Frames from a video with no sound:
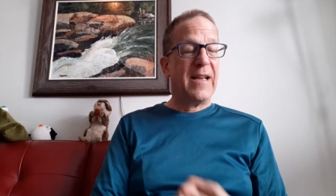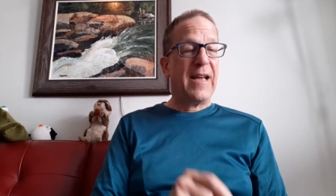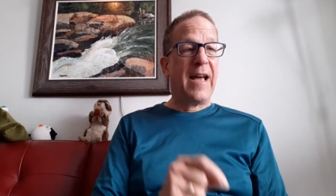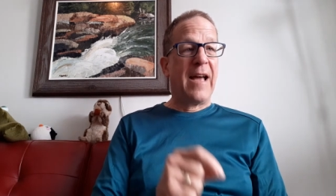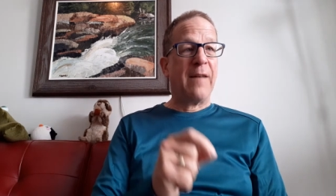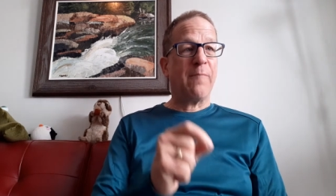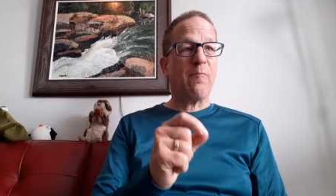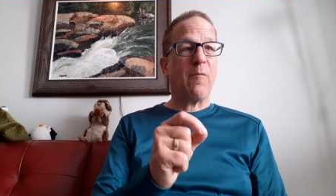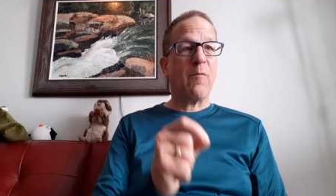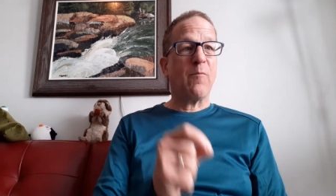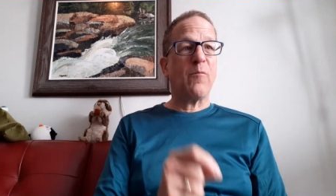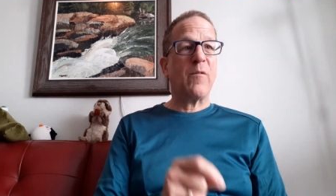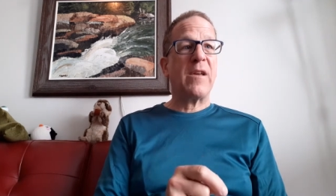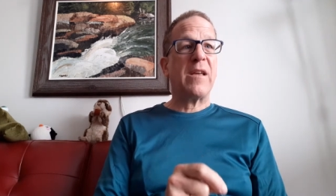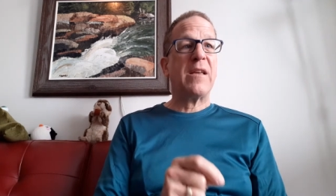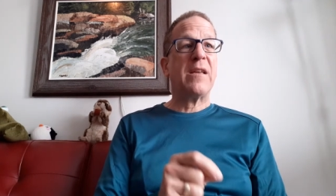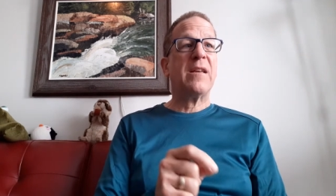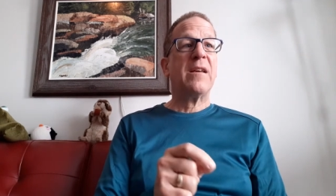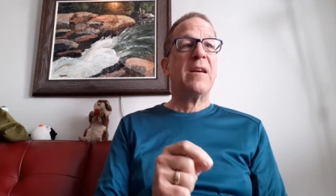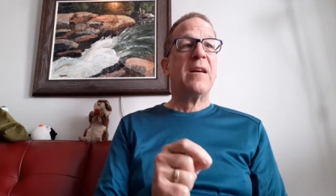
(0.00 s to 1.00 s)
And when
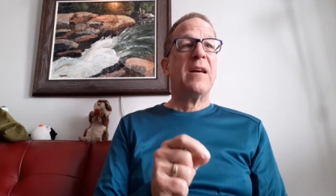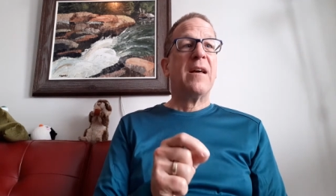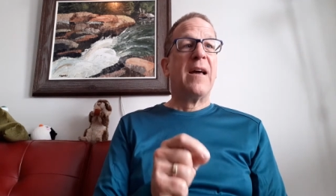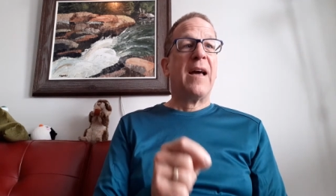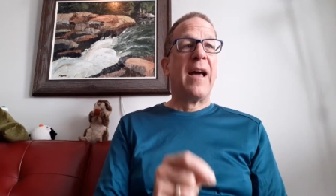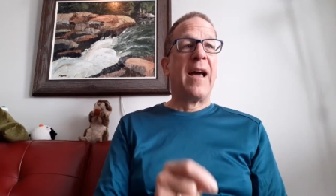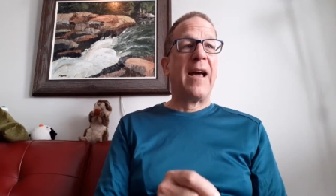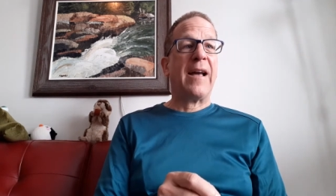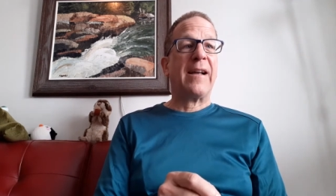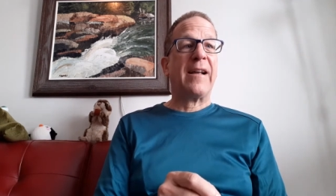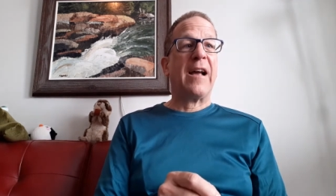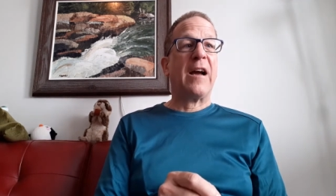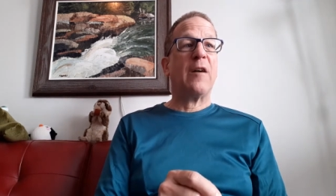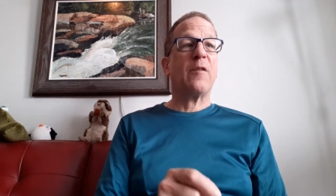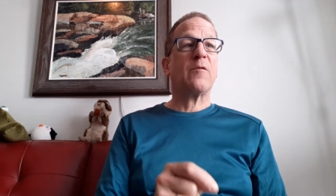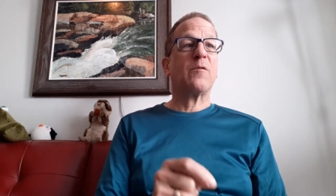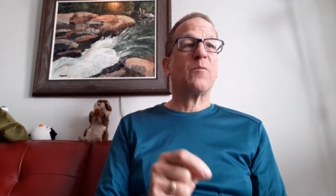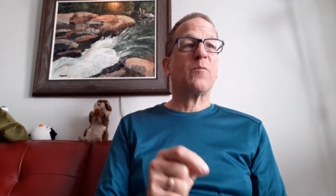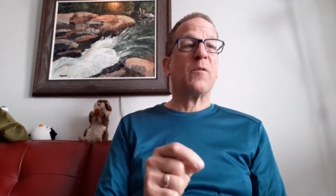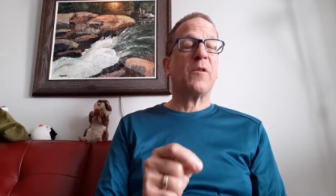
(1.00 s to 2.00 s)
we hang
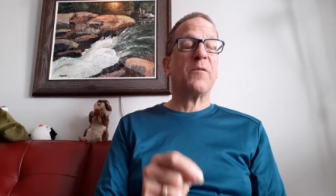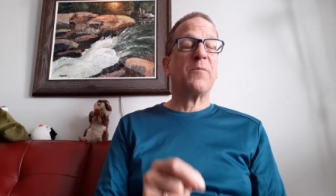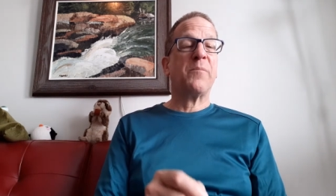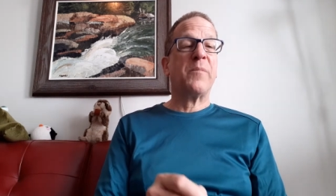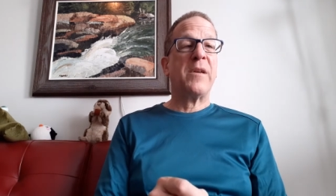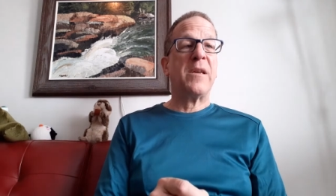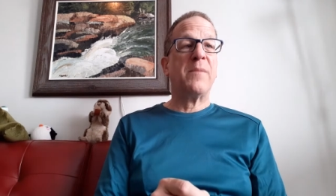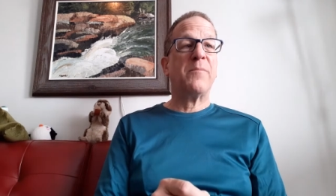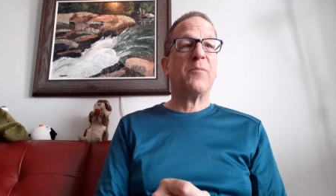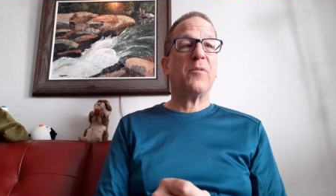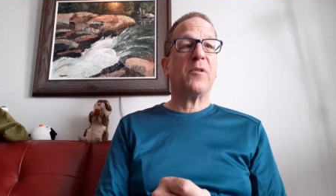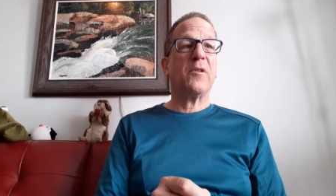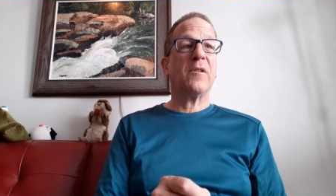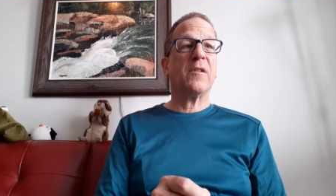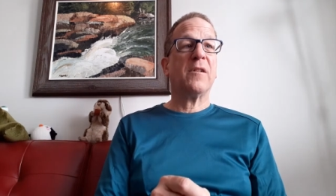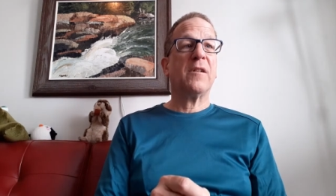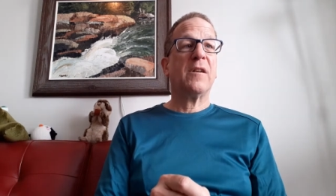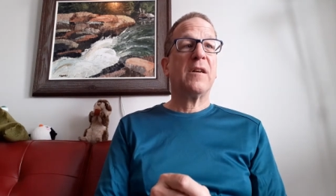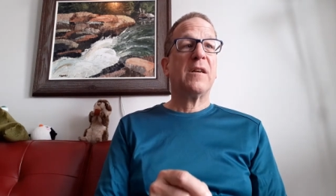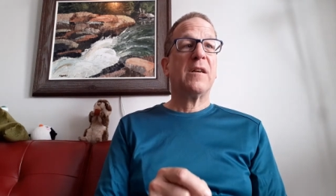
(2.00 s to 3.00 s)
out with
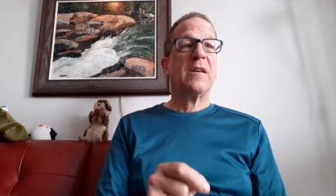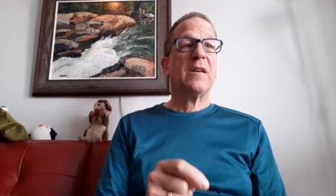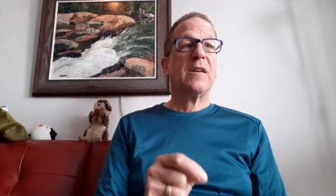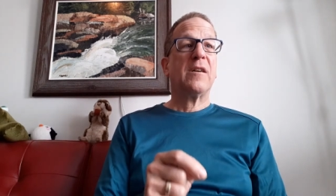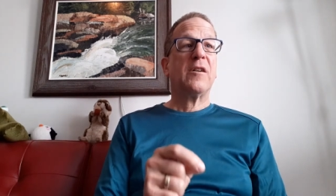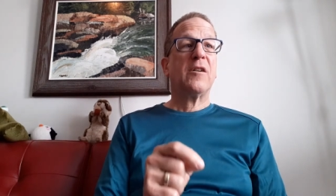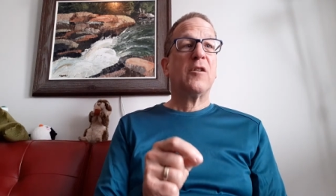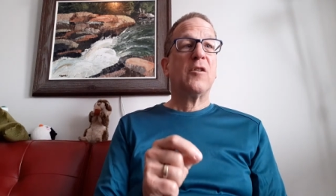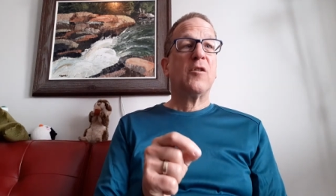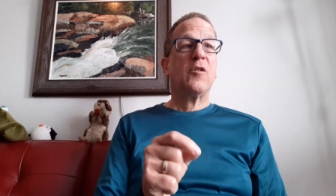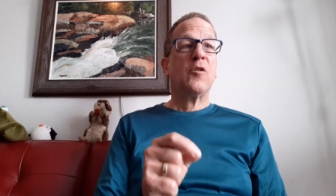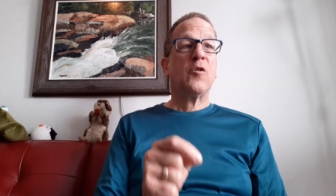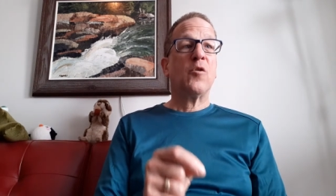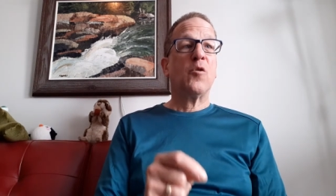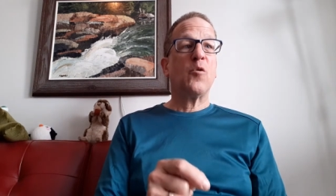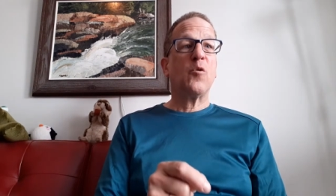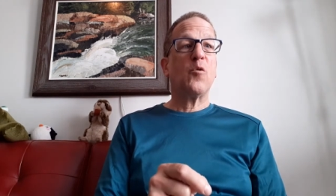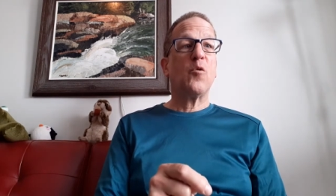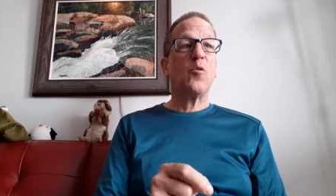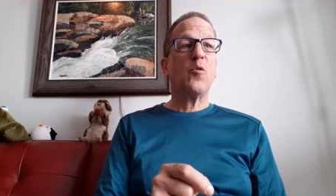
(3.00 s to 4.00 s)
people
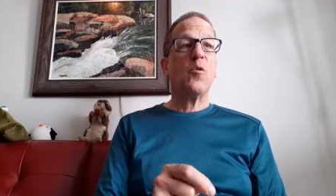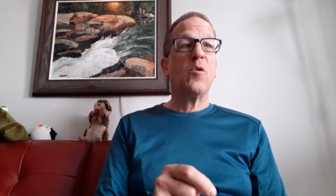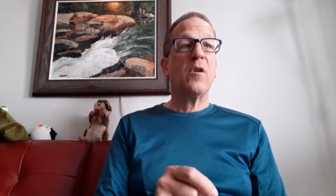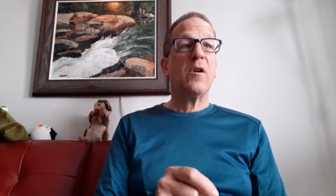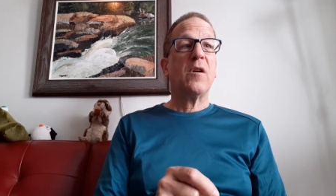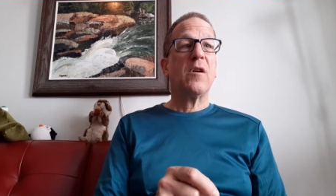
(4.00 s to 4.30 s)
who